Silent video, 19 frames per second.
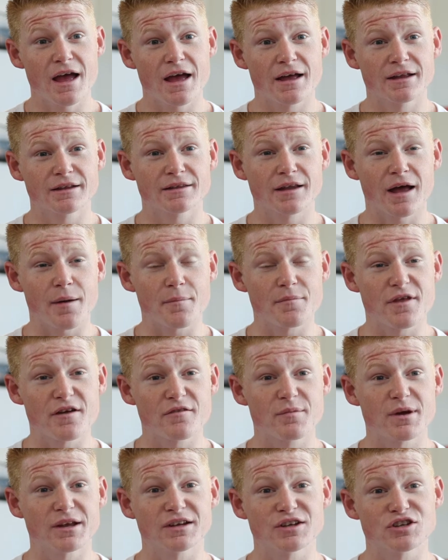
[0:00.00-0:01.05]
And
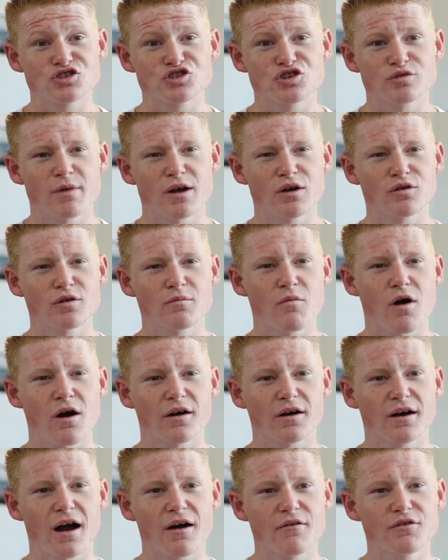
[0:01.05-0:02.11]
they've been instrumental in my
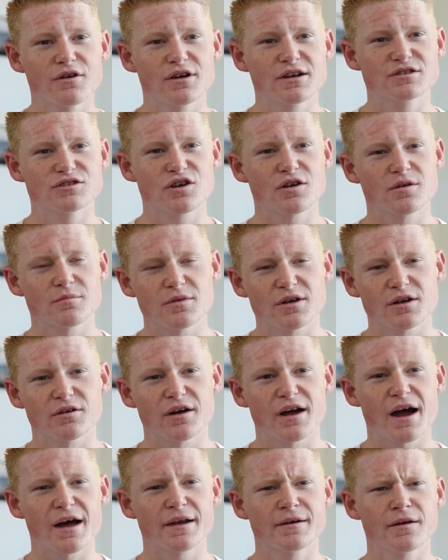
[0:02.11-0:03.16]
recovery, turning me
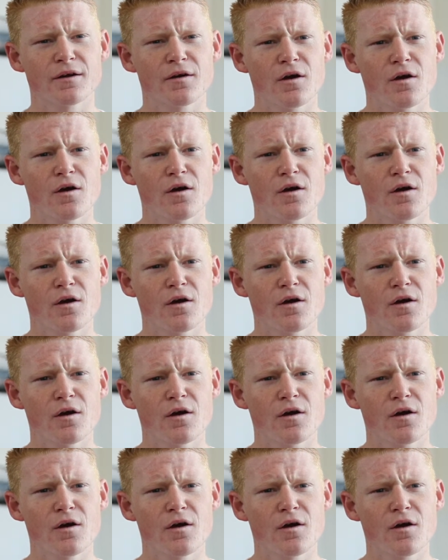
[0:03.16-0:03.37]
around.